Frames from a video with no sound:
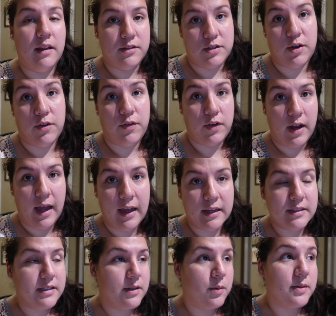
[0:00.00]
so for
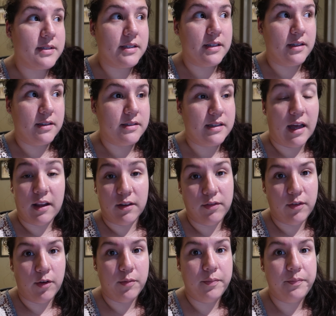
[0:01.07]
X it was a
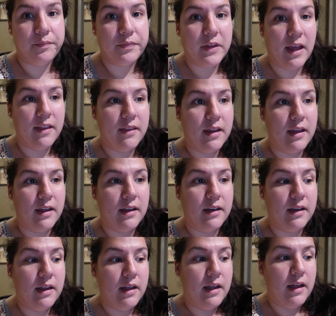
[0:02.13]
xylophone, and
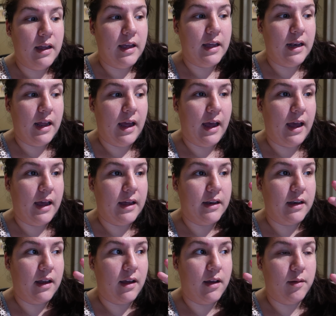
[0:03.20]
then it
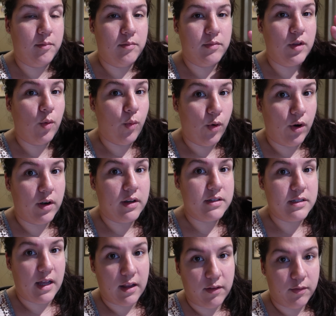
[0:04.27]
had um, the word
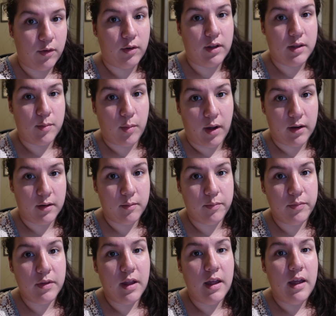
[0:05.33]
xylophone at the bottom.
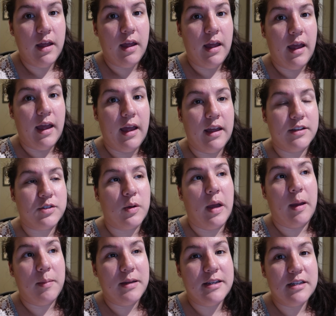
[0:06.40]
So
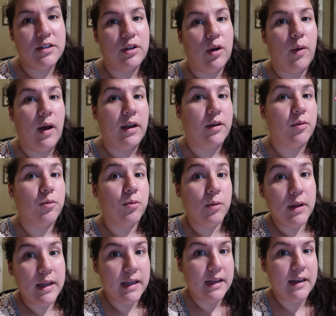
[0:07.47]
Emmy didn't know how to
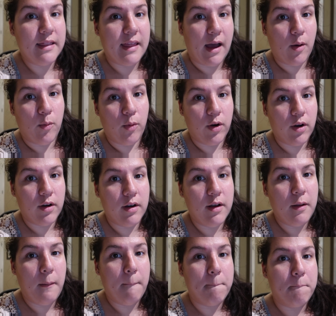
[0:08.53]
read that word,
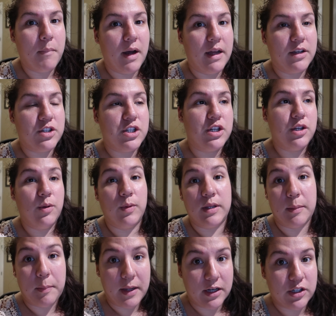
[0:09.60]
but she knew what
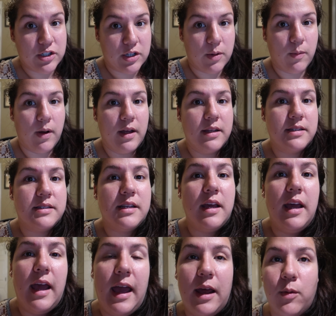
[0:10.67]
the picture was
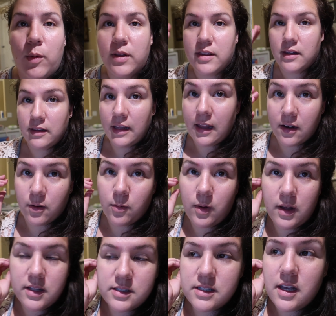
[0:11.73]
and what the letter
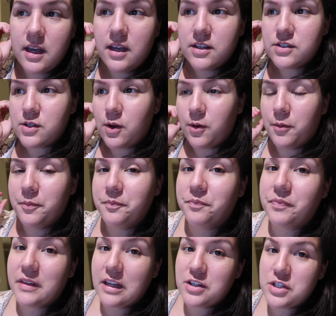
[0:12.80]
was. So
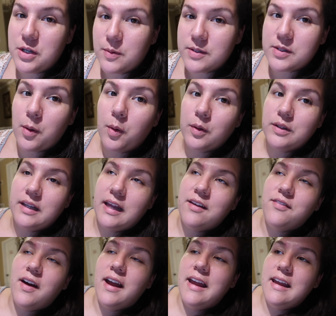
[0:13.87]
she was holding,
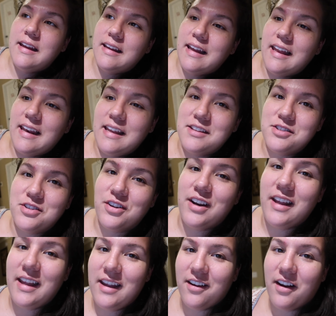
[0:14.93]
if I can insert
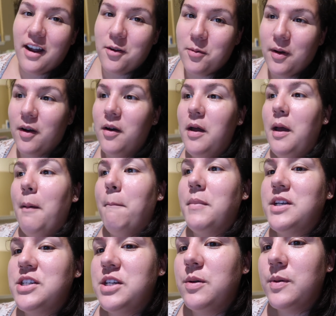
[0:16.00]
it here, I will,
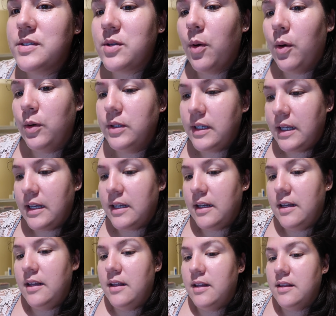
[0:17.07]
but she was
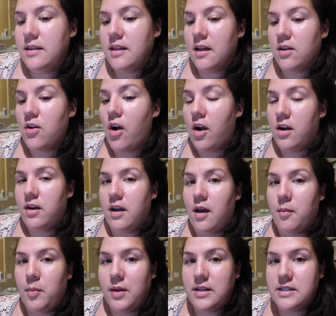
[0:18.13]
holding the card
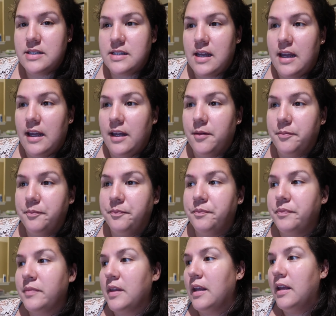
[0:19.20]
up and saying,
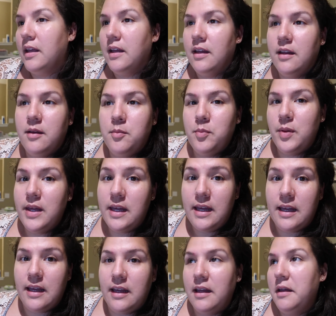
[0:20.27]

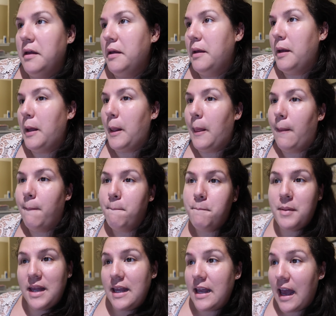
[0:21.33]
P,
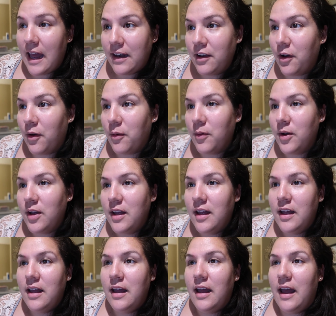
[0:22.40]
piano.
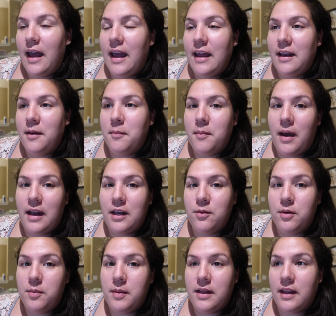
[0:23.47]
And Maddie
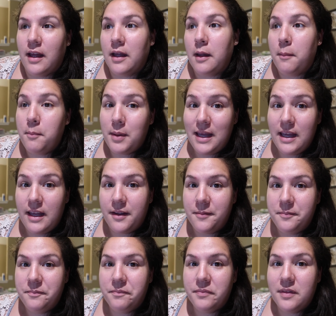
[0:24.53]
would be like, P,
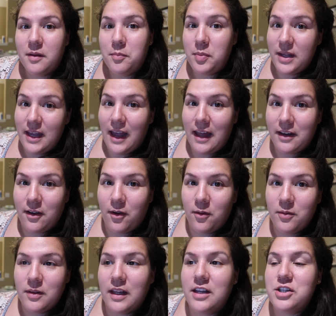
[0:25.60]
piano.
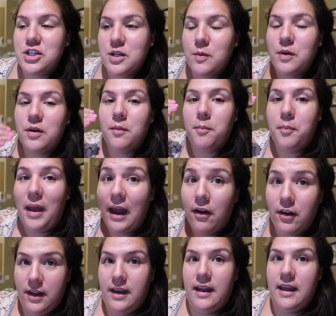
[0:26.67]
Like she would
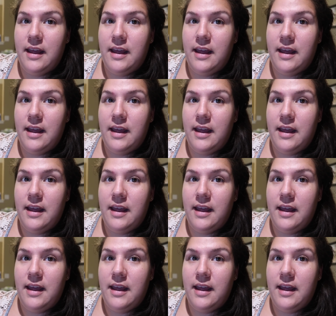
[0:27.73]
parrot